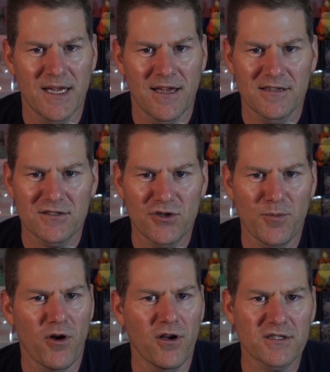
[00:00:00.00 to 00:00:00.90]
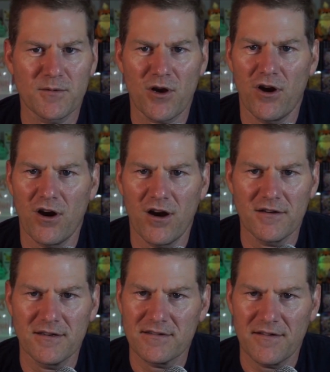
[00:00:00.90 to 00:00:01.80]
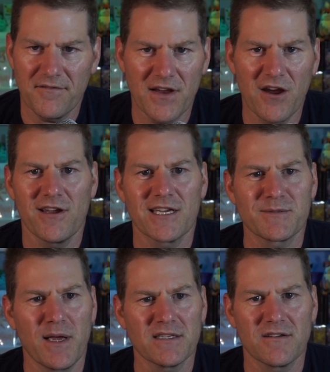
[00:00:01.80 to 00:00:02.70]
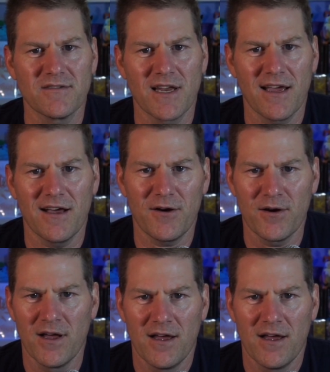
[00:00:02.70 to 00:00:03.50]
Super awesome card, very expensive now.